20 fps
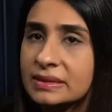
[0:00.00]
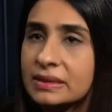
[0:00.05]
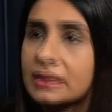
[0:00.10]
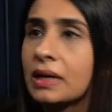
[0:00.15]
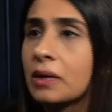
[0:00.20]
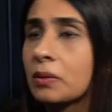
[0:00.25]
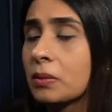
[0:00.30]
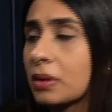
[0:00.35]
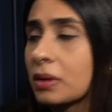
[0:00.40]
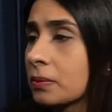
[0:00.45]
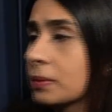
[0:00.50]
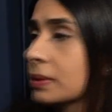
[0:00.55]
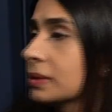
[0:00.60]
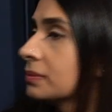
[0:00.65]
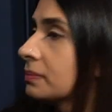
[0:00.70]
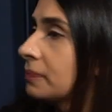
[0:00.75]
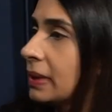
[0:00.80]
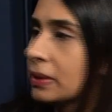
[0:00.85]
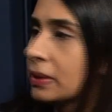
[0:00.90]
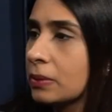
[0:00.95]
work
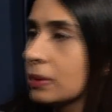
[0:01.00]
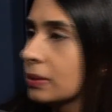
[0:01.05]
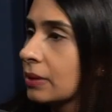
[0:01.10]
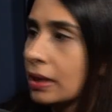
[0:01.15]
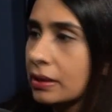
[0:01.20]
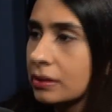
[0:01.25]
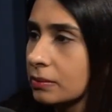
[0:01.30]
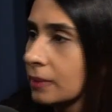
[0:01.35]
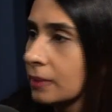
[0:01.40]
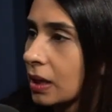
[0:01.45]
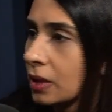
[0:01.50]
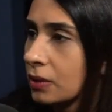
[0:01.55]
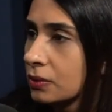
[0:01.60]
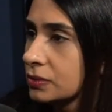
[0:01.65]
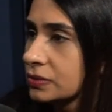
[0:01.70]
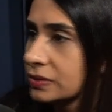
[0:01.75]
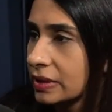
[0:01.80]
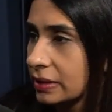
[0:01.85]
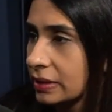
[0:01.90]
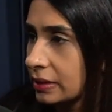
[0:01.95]
with Penguin Random
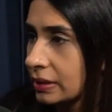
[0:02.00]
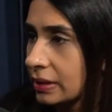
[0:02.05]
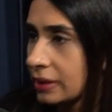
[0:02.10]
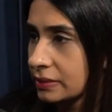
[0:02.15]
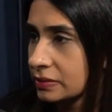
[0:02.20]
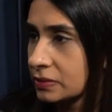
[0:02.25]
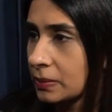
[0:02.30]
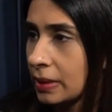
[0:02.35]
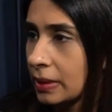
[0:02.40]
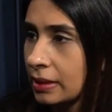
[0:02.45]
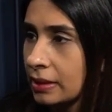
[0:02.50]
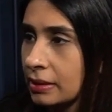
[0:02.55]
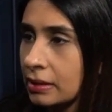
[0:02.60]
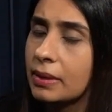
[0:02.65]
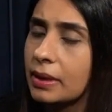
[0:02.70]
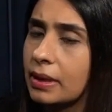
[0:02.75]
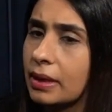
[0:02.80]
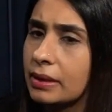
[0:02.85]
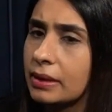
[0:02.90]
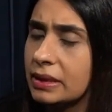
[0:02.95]
House India as well,
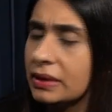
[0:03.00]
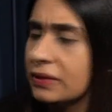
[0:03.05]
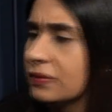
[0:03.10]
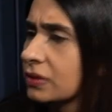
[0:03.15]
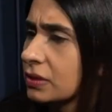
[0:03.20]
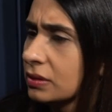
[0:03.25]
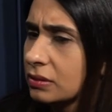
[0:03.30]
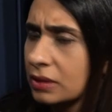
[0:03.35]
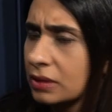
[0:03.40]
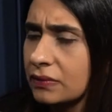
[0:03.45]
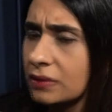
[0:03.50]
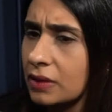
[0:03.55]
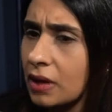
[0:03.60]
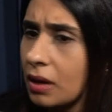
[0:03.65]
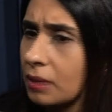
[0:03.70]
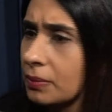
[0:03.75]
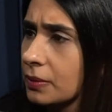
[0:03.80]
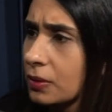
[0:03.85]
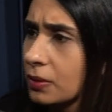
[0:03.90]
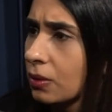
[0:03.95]
and even
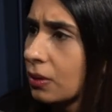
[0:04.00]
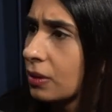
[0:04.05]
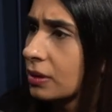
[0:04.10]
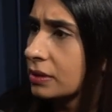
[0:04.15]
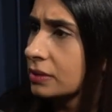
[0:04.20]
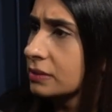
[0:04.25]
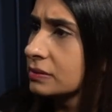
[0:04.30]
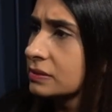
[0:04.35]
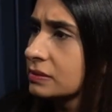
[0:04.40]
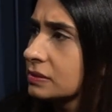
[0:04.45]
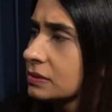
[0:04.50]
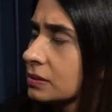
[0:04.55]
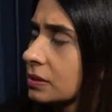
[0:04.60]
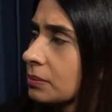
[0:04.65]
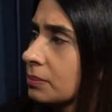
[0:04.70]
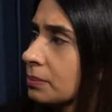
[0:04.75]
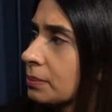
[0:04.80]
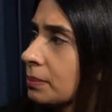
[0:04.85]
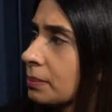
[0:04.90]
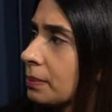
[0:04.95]
HarperCollins.
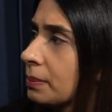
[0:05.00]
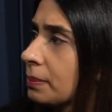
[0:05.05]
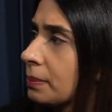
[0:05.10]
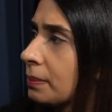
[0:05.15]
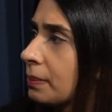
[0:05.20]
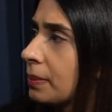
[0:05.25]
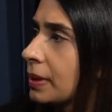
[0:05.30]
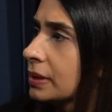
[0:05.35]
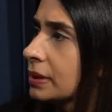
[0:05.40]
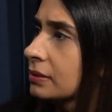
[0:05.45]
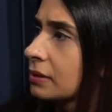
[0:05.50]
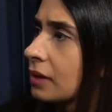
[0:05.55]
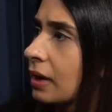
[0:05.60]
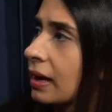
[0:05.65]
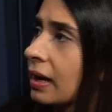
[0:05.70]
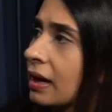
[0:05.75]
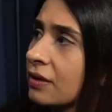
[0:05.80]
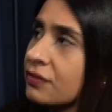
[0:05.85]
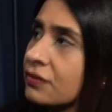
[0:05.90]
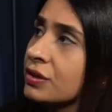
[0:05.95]
But I
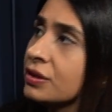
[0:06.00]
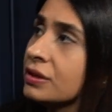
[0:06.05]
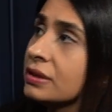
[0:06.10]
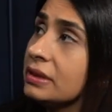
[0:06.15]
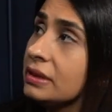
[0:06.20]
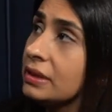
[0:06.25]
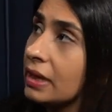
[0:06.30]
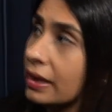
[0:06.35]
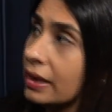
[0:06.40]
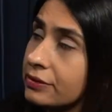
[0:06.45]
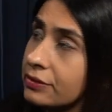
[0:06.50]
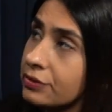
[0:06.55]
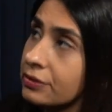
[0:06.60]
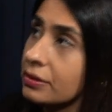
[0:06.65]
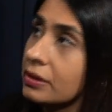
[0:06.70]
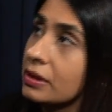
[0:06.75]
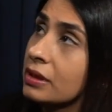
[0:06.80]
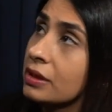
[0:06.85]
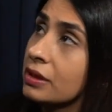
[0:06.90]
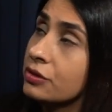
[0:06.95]
haven't yet
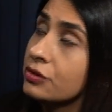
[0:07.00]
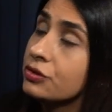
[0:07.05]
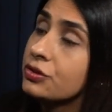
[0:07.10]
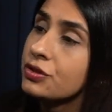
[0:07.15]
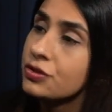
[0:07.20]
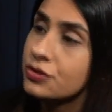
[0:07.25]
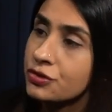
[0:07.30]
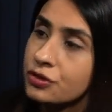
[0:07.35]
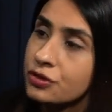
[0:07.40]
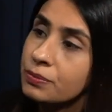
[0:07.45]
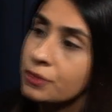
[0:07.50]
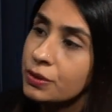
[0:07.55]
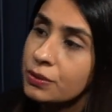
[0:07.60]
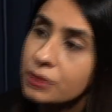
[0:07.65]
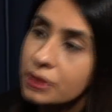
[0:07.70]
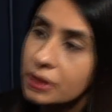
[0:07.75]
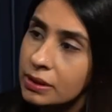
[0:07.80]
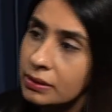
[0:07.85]
distributed